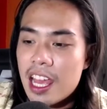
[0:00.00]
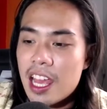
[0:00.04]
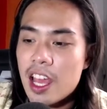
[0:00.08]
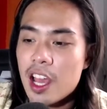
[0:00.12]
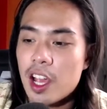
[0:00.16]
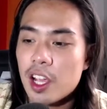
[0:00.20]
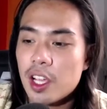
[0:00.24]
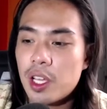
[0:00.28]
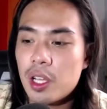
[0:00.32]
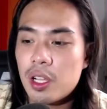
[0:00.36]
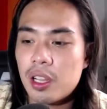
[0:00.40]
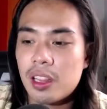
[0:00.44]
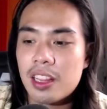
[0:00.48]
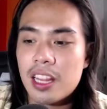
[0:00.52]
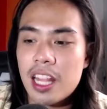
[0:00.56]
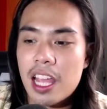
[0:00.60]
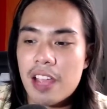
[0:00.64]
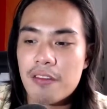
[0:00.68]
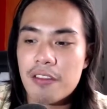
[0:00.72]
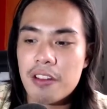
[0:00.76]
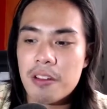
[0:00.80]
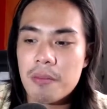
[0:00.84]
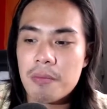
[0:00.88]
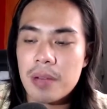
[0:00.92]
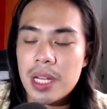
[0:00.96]
you'll
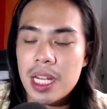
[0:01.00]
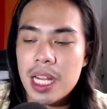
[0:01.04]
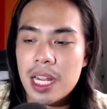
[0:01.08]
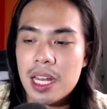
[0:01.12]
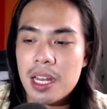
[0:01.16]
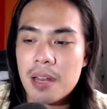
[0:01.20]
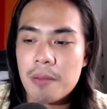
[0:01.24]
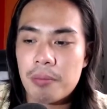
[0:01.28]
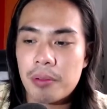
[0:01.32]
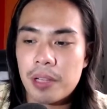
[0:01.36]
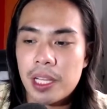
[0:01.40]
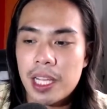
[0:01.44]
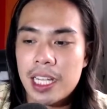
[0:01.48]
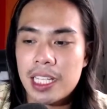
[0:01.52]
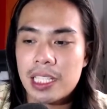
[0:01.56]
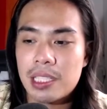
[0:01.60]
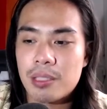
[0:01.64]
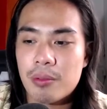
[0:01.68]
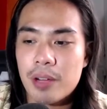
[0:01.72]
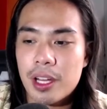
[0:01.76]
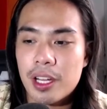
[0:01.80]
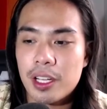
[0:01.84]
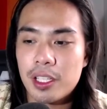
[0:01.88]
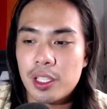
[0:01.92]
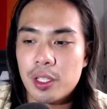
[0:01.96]
never be in a place
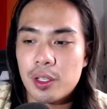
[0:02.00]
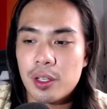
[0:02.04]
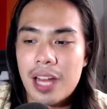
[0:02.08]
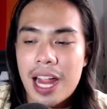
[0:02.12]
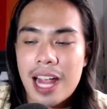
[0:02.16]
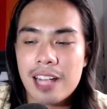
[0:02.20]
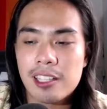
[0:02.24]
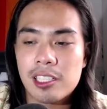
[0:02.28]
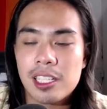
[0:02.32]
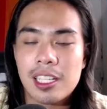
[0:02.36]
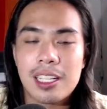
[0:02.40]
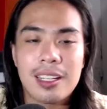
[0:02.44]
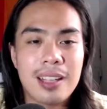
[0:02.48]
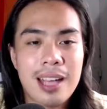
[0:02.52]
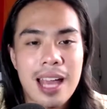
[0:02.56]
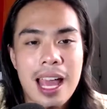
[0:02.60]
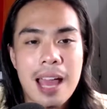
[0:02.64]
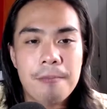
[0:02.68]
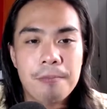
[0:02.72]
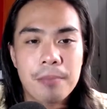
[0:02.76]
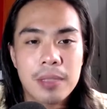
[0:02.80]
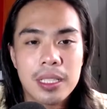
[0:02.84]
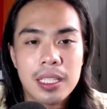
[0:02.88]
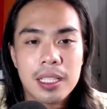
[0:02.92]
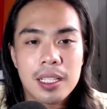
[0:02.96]
where you're actually
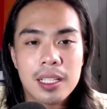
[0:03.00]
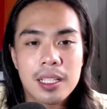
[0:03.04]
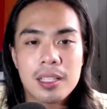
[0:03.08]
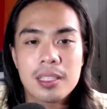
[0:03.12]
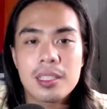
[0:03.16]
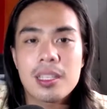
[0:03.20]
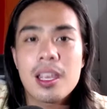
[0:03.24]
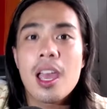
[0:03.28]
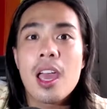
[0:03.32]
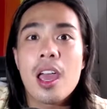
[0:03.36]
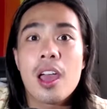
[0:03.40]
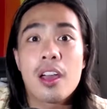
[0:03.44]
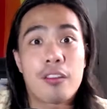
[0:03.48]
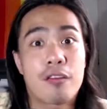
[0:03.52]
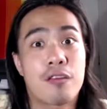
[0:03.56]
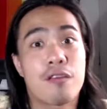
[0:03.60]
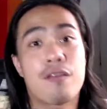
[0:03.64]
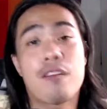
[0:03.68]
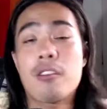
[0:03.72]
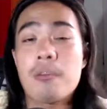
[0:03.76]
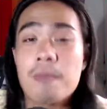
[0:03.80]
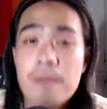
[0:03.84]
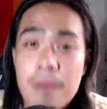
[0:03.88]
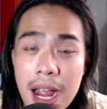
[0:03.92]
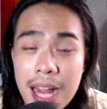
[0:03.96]
happy. Because
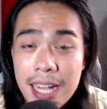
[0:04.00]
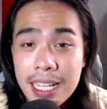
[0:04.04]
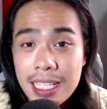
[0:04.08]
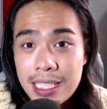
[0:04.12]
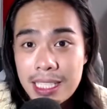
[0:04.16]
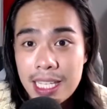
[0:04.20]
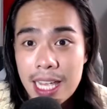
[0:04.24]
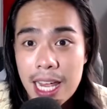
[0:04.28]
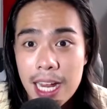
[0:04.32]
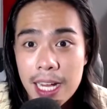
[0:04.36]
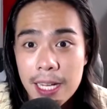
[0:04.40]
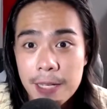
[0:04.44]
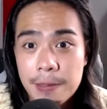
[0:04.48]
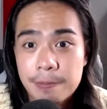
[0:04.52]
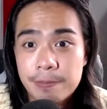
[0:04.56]
for my sake,